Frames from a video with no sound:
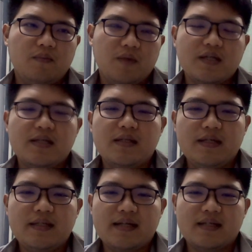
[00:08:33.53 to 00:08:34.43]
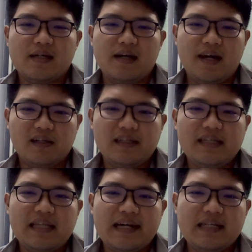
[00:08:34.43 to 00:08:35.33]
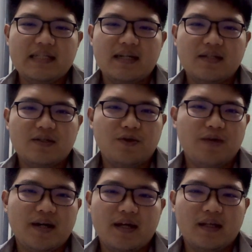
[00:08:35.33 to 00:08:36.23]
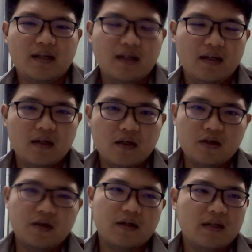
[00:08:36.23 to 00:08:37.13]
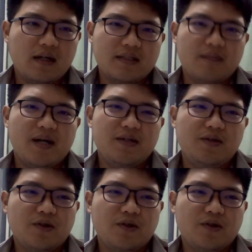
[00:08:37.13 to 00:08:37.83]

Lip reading: because this has a LED light inside, so you can customize